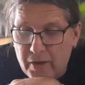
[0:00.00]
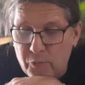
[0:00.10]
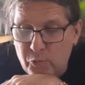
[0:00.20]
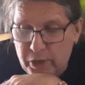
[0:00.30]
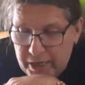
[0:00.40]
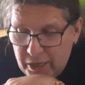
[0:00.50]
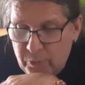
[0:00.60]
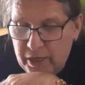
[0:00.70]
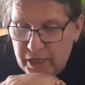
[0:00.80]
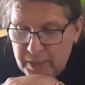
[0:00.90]
Really,
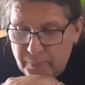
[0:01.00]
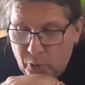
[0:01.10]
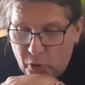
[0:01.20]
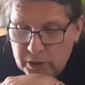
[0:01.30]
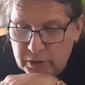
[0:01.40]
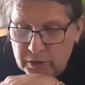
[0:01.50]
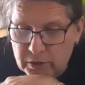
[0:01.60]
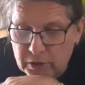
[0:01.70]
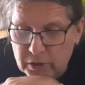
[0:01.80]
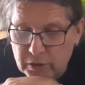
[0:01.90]
really
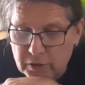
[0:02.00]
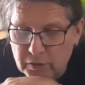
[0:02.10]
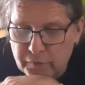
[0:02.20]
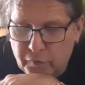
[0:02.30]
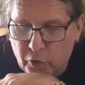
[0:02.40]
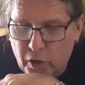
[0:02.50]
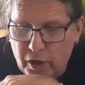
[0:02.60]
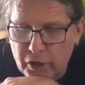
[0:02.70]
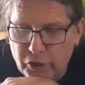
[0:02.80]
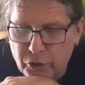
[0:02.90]
important
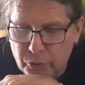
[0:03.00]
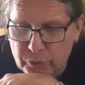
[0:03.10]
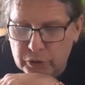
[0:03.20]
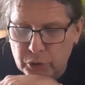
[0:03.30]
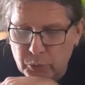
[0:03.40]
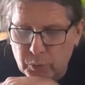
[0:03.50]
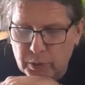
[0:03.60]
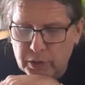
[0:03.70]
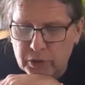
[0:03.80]
for you to,